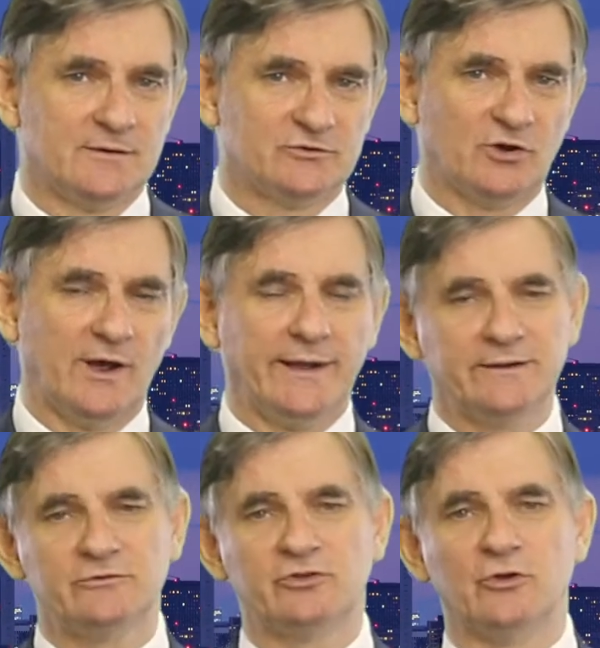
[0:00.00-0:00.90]

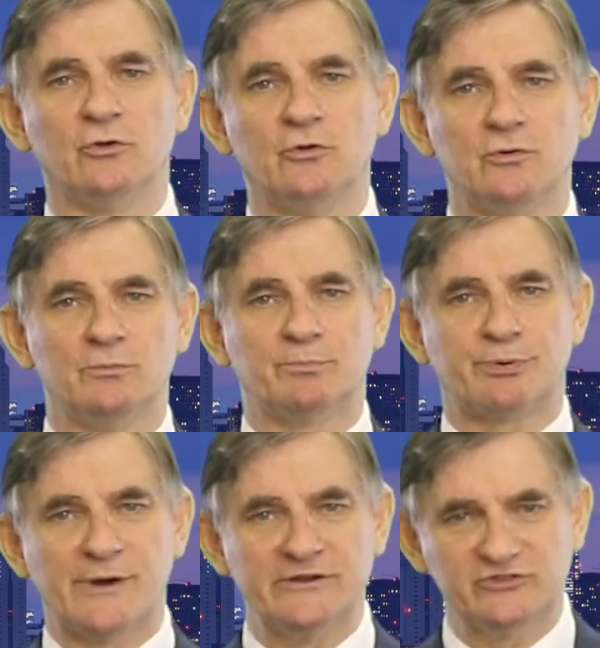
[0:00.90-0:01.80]
Trying to
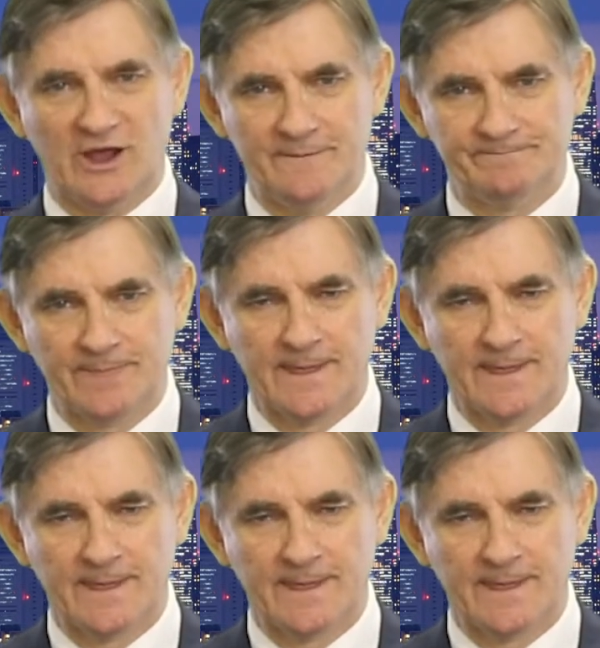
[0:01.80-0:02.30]
pressure